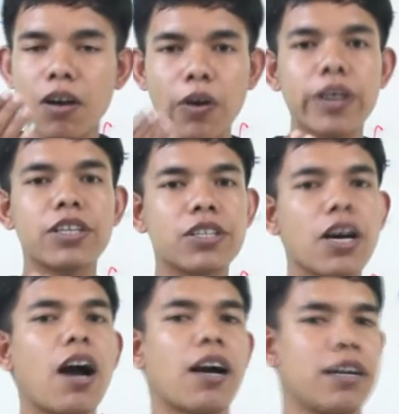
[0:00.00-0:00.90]
going to
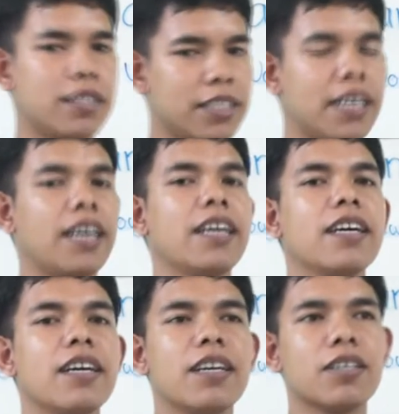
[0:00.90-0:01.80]
talk
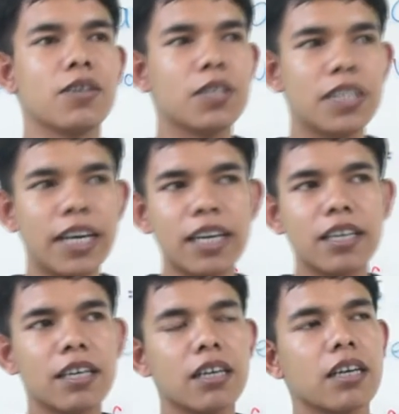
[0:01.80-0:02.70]
today. So
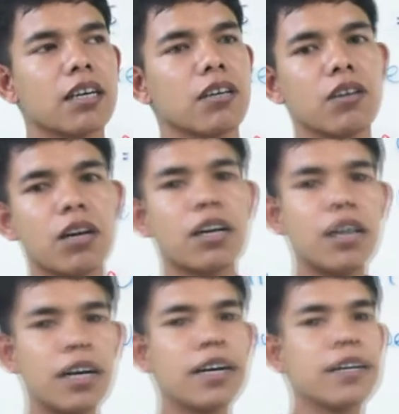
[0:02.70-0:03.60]
today you're gonna
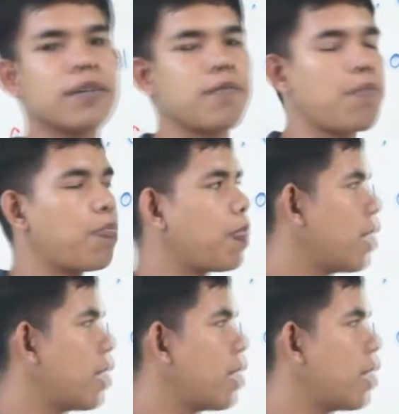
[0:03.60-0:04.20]
learn